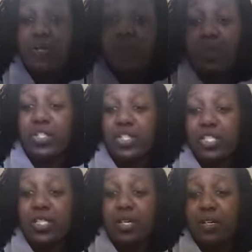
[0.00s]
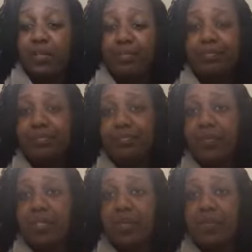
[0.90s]
for when she
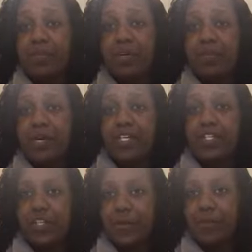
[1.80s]
pretty much...